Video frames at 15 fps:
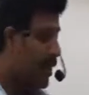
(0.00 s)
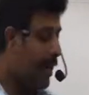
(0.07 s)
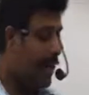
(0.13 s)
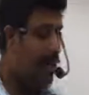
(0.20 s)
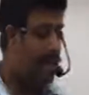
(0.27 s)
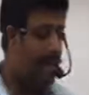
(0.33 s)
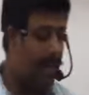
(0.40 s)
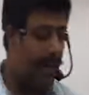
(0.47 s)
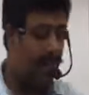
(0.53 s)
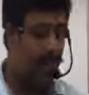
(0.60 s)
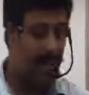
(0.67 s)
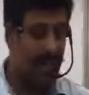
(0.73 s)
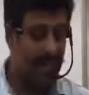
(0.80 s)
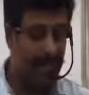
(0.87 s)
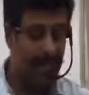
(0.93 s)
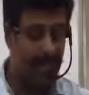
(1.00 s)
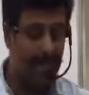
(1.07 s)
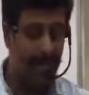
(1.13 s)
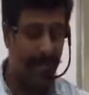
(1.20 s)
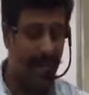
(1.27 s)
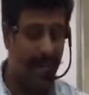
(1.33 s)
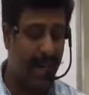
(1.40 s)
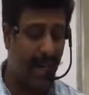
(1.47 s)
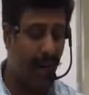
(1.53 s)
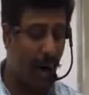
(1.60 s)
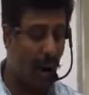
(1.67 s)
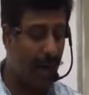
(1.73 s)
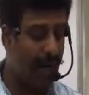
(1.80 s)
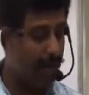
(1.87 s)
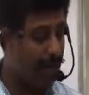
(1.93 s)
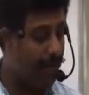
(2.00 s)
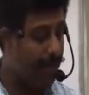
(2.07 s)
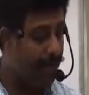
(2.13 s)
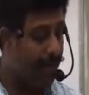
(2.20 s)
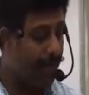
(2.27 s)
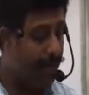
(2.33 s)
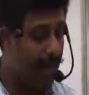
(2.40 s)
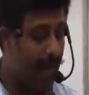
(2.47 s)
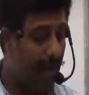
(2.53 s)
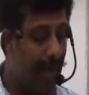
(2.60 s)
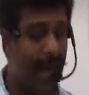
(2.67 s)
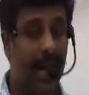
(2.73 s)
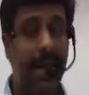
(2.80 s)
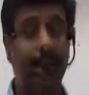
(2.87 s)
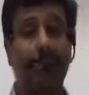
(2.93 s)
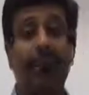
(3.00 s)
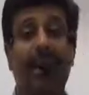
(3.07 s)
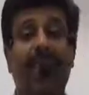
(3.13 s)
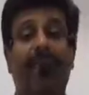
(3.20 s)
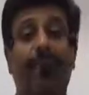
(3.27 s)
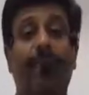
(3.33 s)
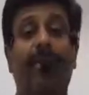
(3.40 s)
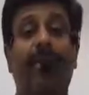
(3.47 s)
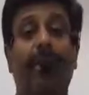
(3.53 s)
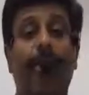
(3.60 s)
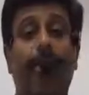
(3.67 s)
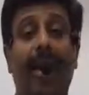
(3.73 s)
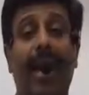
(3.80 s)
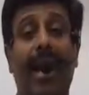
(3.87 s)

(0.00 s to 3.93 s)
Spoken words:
in some systematic order and are numbered from 1 to 8.